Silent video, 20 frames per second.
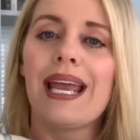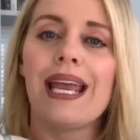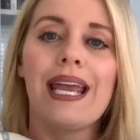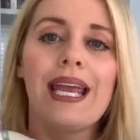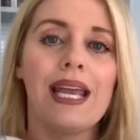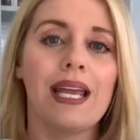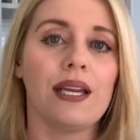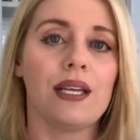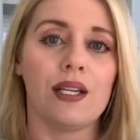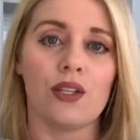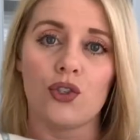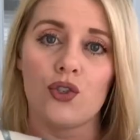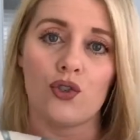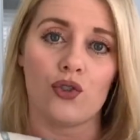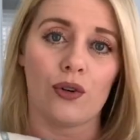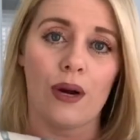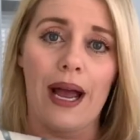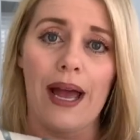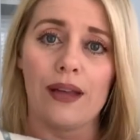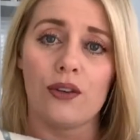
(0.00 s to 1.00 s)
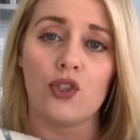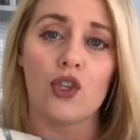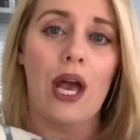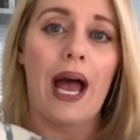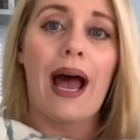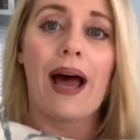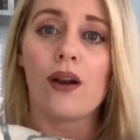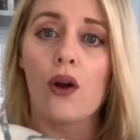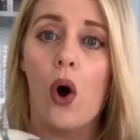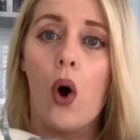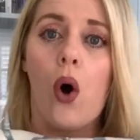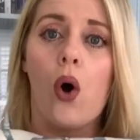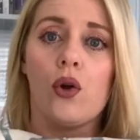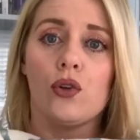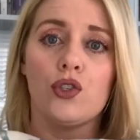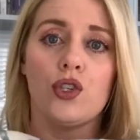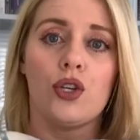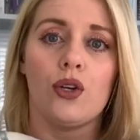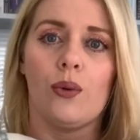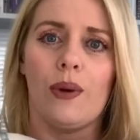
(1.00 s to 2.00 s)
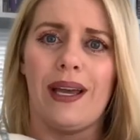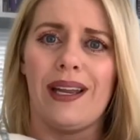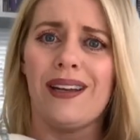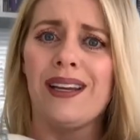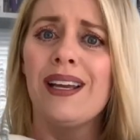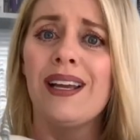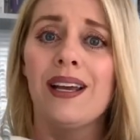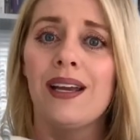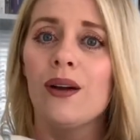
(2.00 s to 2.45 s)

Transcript: any stretch at all to it.